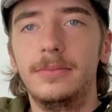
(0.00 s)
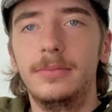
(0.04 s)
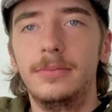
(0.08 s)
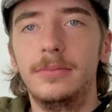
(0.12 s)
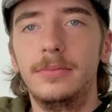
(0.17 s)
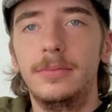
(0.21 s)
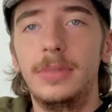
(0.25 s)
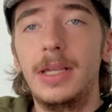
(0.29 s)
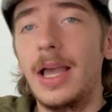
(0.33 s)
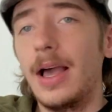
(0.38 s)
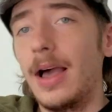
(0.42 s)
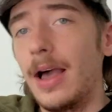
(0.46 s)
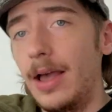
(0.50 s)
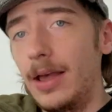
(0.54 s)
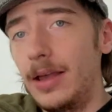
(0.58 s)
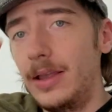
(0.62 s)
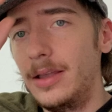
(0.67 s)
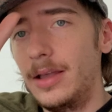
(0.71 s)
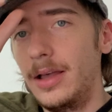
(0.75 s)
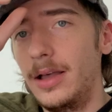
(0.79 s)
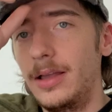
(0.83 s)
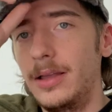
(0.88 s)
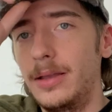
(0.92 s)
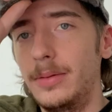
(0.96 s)
But
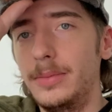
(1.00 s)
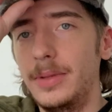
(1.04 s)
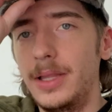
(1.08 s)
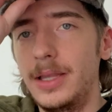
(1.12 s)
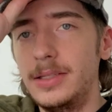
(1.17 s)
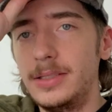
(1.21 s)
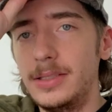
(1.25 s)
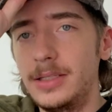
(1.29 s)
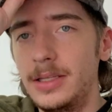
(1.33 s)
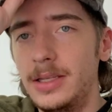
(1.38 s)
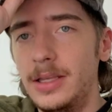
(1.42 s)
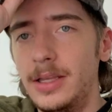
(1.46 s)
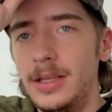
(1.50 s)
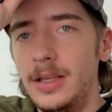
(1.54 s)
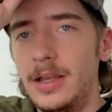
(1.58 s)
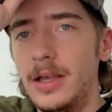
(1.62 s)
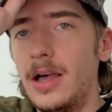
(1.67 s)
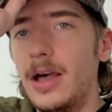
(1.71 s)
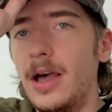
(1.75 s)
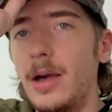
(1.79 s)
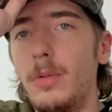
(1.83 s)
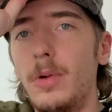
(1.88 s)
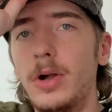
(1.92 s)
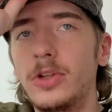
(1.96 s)
yeah, I am lazy.
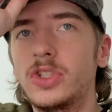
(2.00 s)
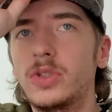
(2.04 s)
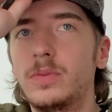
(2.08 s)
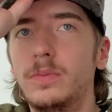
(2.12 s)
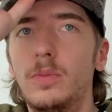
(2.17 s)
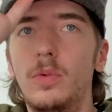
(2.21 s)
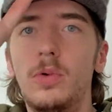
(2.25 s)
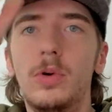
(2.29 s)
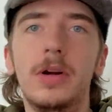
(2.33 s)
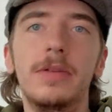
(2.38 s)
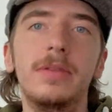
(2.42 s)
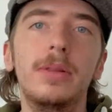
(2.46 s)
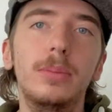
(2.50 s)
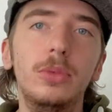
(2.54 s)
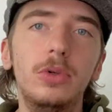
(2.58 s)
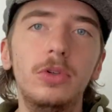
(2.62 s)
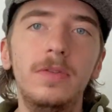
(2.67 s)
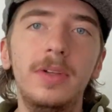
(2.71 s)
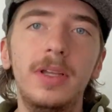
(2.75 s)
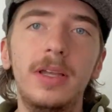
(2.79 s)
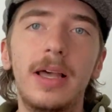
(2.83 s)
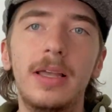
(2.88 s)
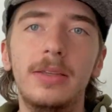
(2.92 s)
I watched more of the movie